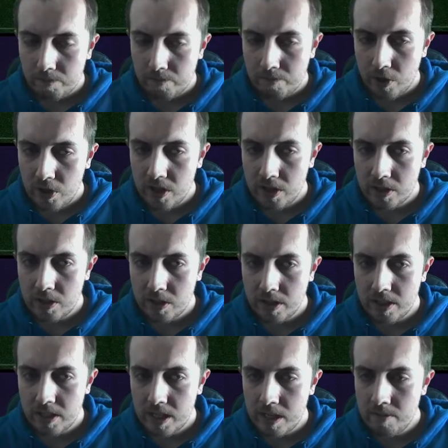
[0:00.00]
Very nice
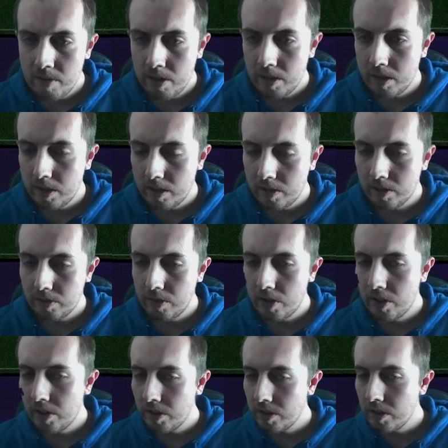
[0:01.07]
looking team. Very
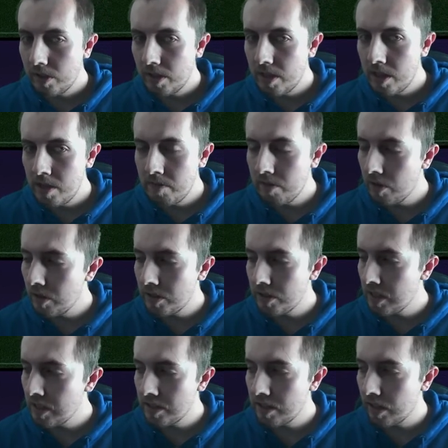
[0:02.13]
nice looking team. Very
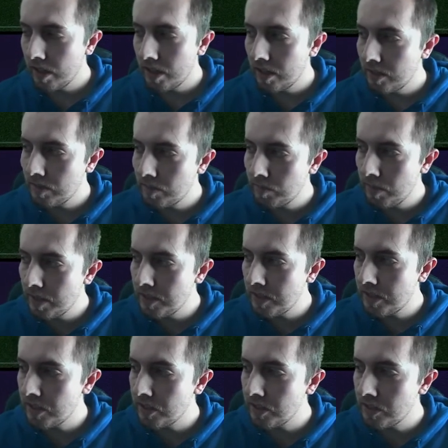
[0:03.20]
standard. Like, it's
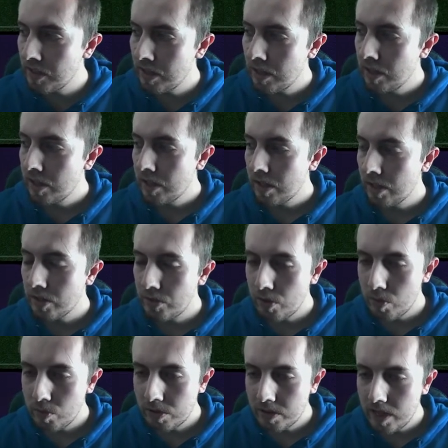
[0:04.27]
basically just
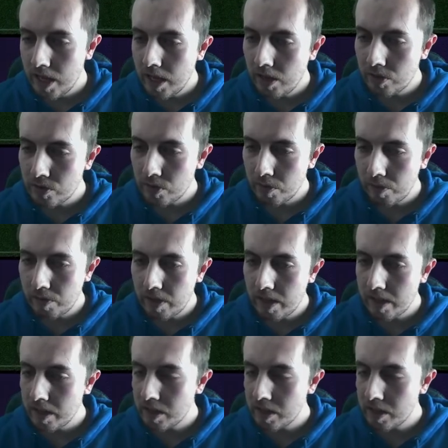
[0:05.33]
Control C, Control V at this